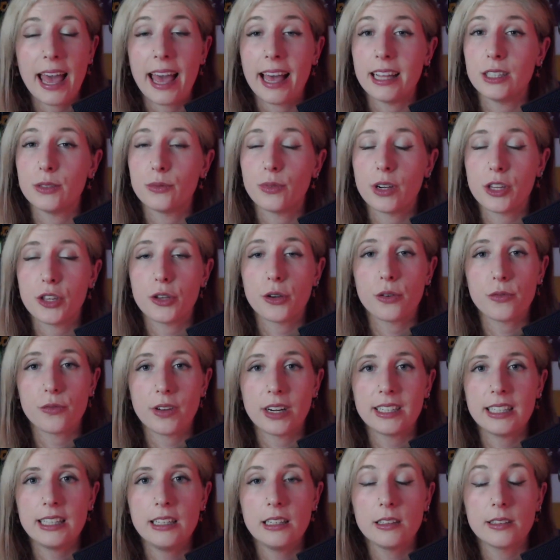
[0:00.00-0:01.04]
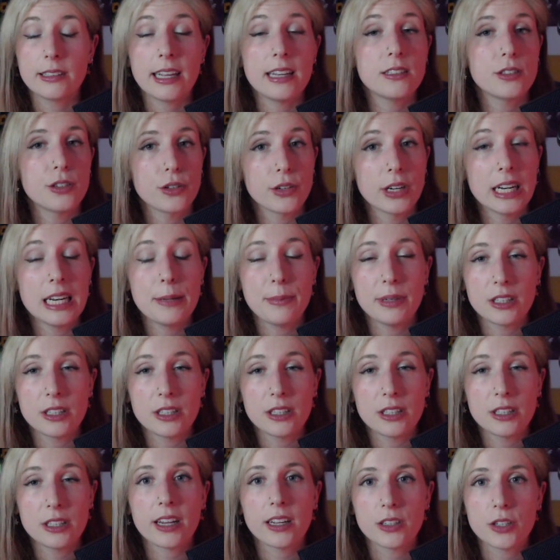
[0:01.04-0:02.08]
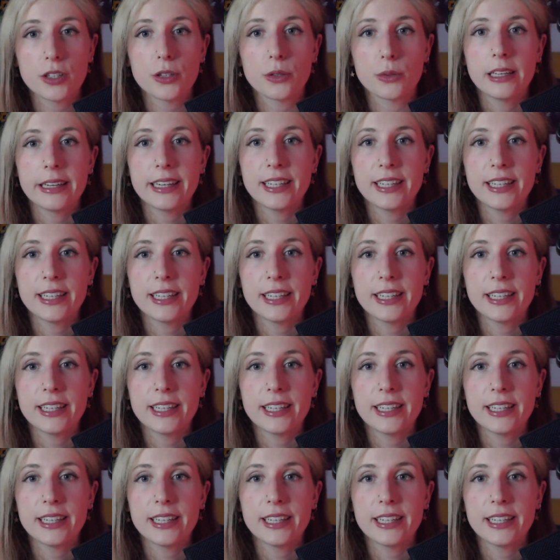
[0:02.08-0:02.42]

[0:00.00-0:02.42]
And when you're ready, test your limit break too.